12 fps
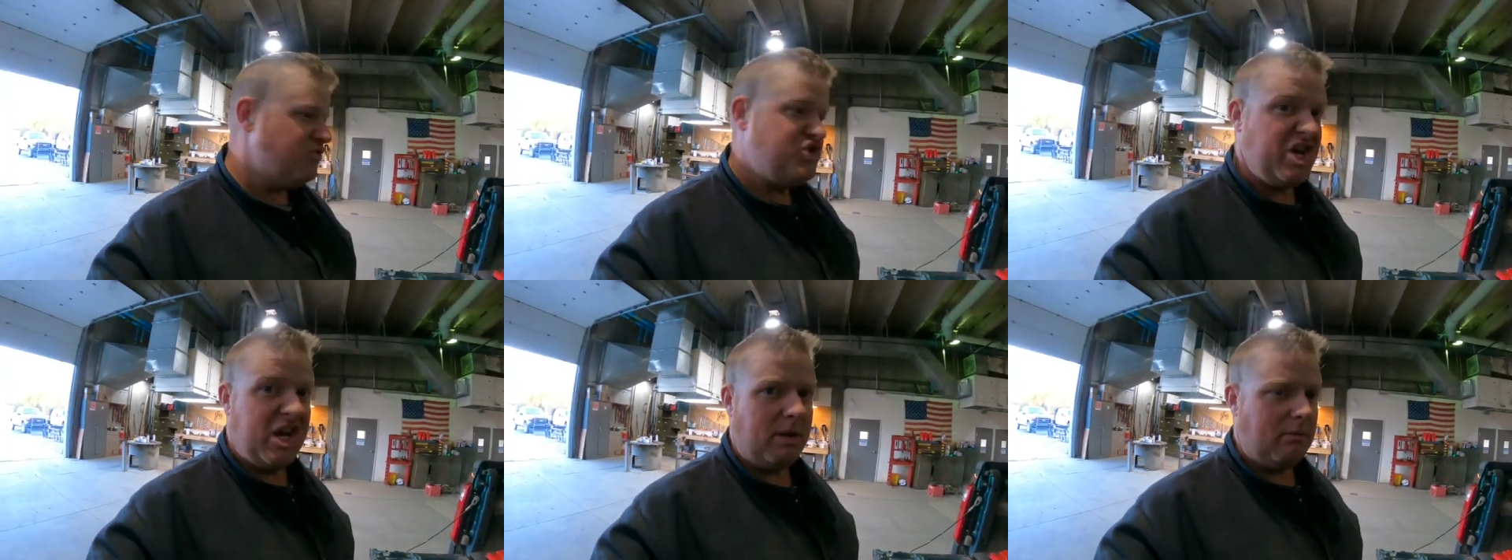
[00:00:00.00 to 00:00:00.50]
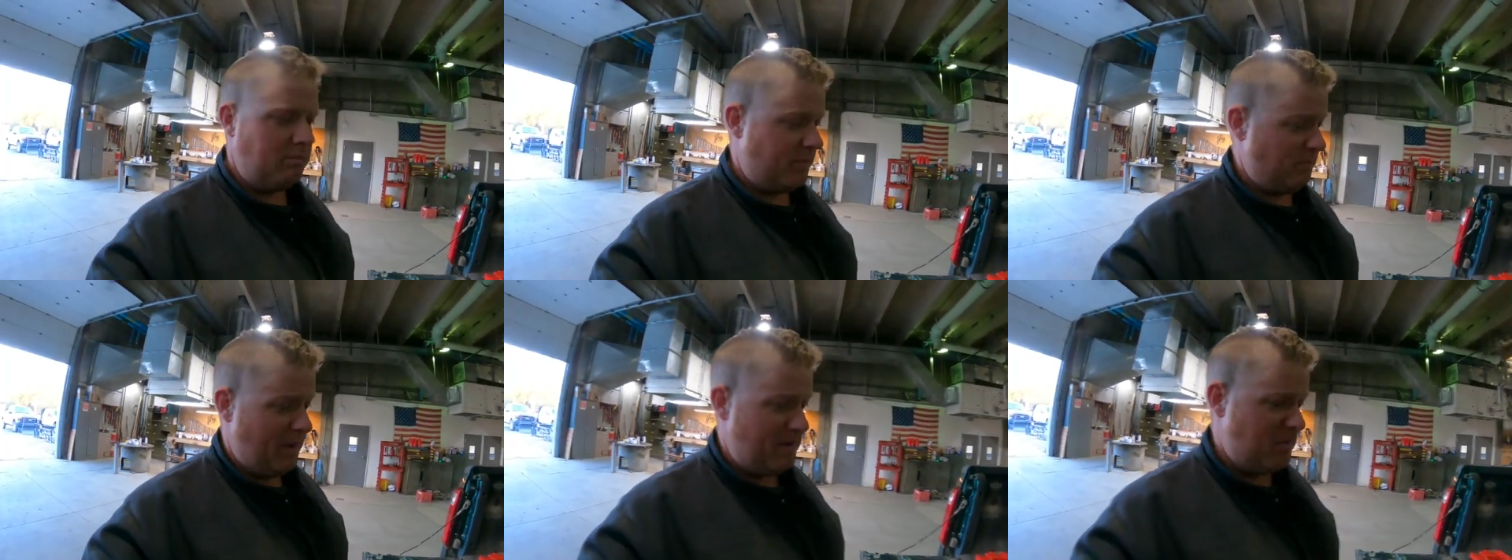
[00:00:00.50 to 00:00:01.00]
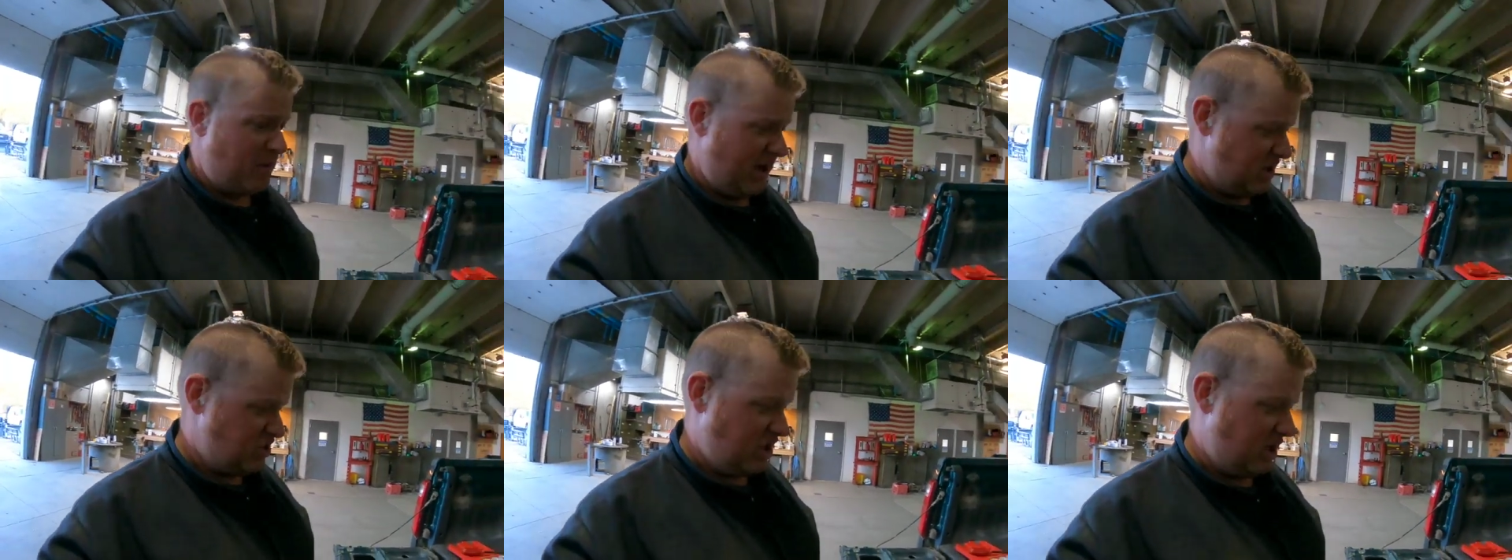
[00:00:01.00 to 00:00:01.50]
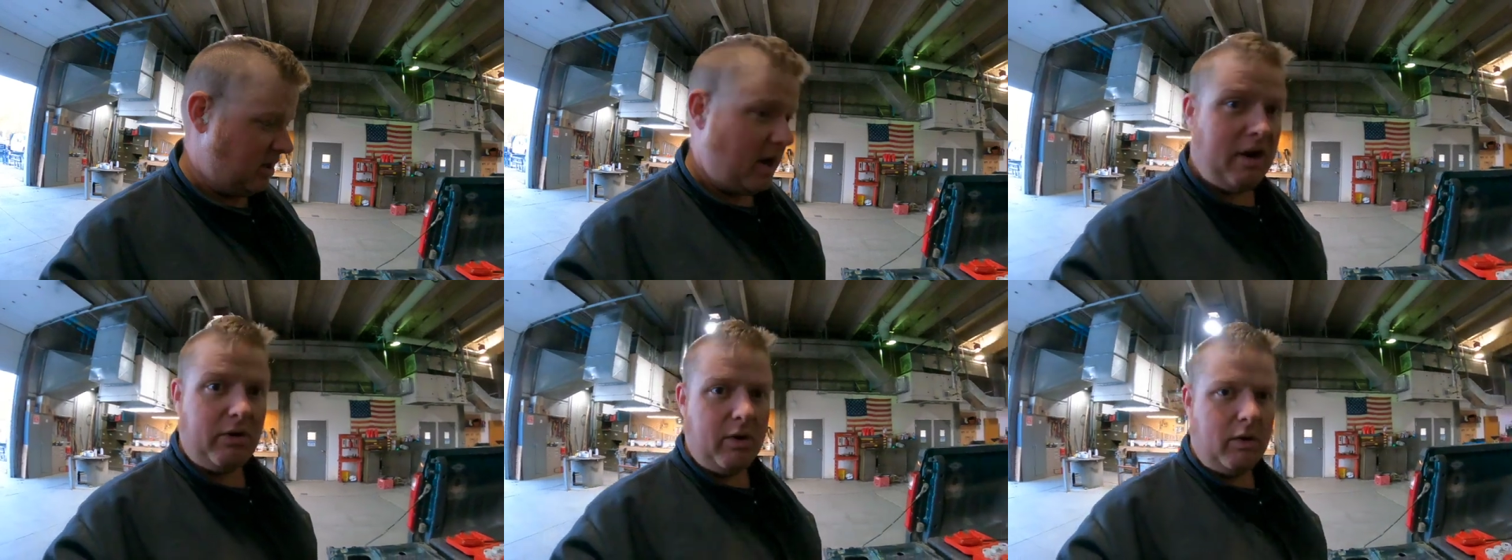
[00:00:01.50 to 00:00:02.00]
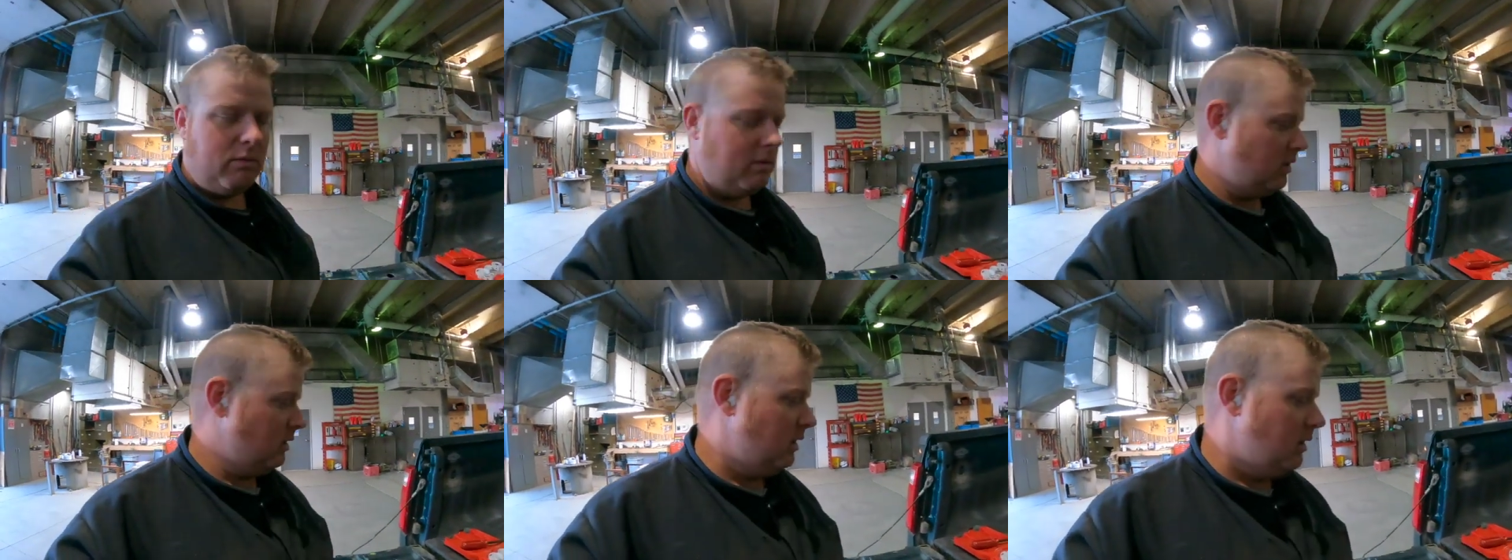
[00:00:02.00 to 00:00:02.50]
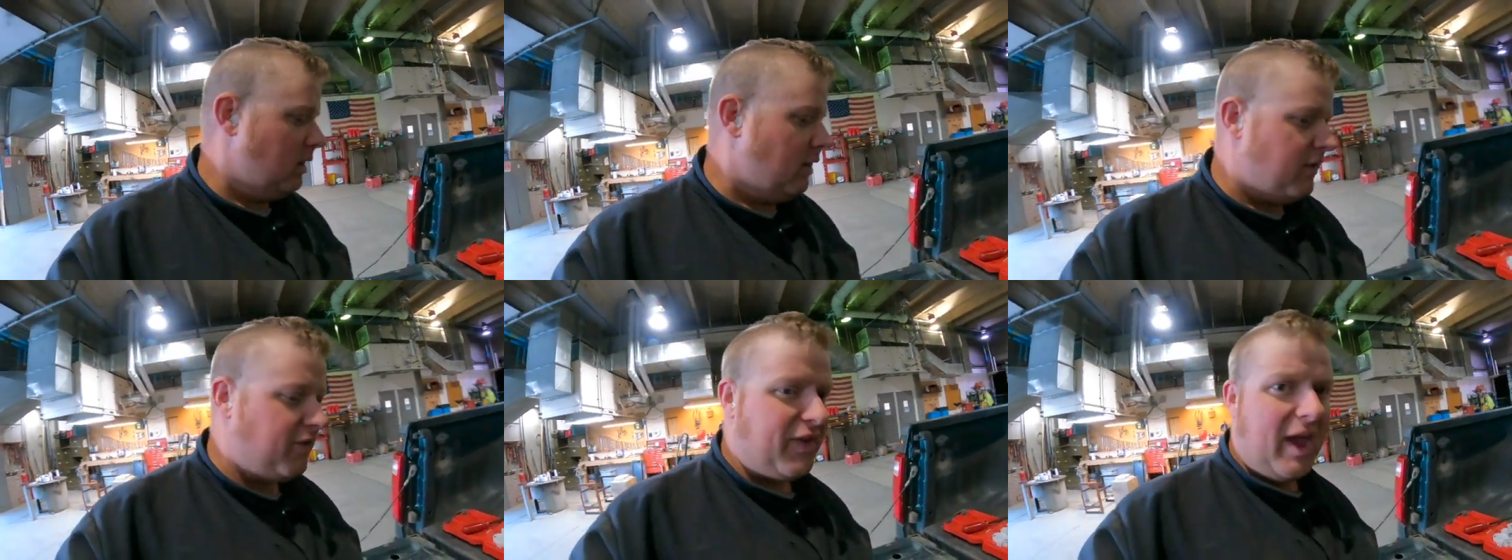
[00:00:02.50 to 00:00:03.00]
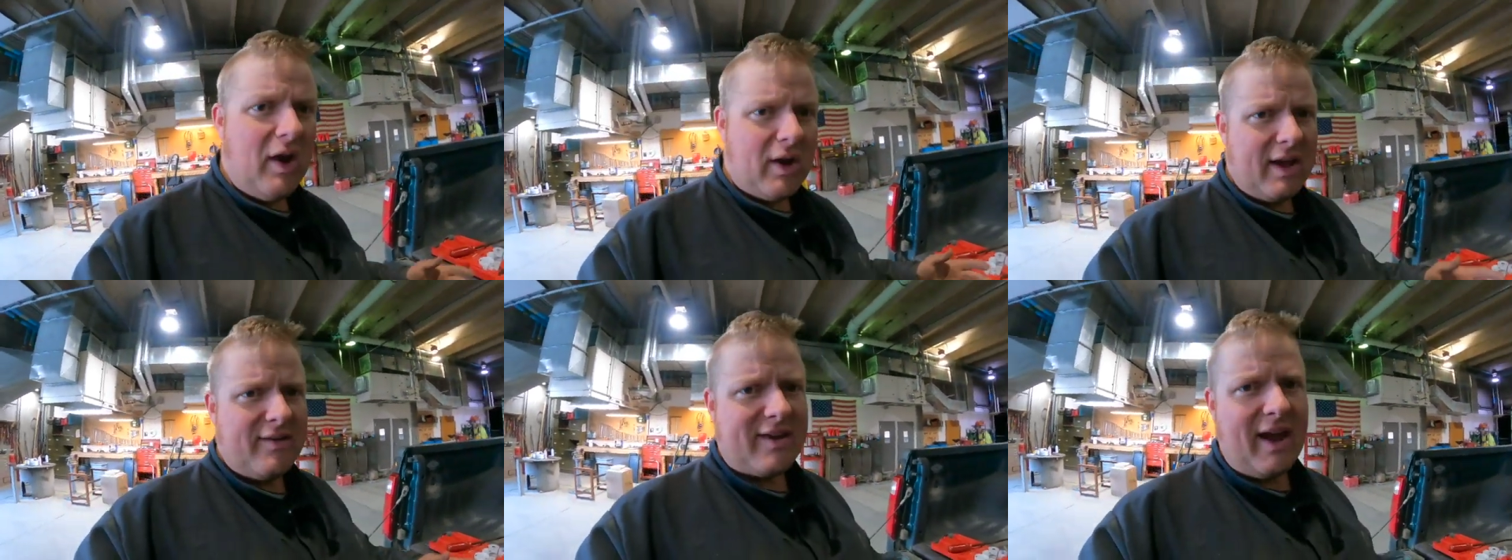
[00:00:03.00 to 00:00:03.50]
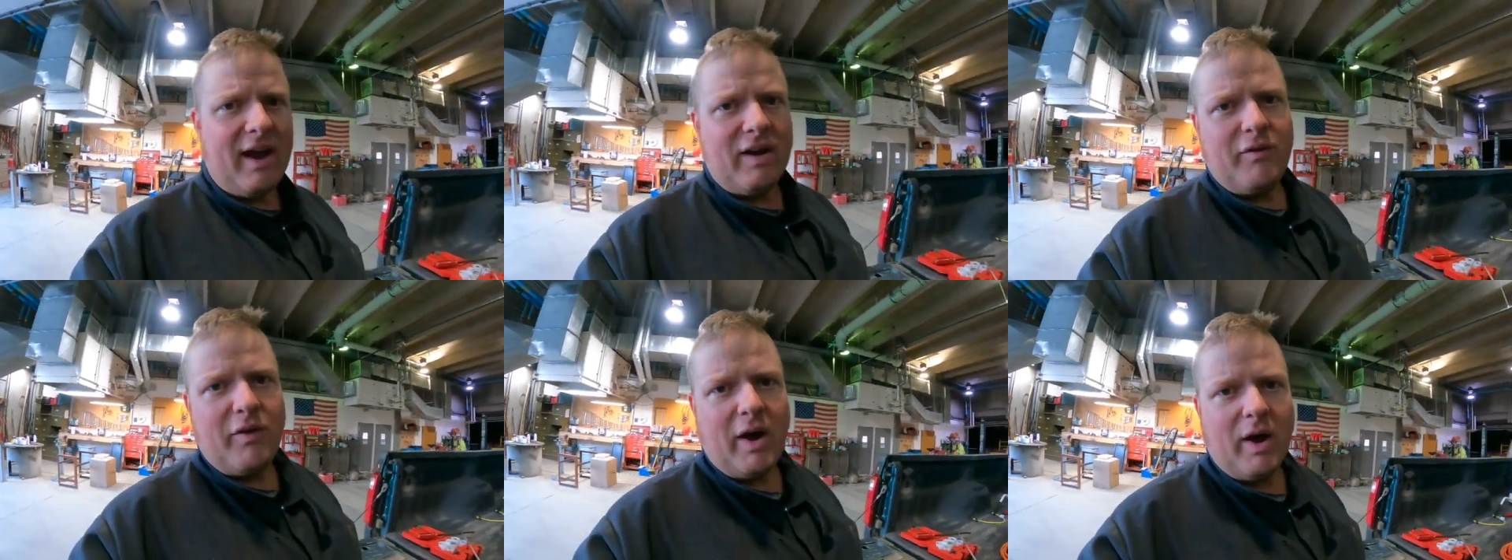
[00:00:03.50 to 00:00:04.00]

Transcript: G, maybe plan G, I don't know. This tailgate's kind of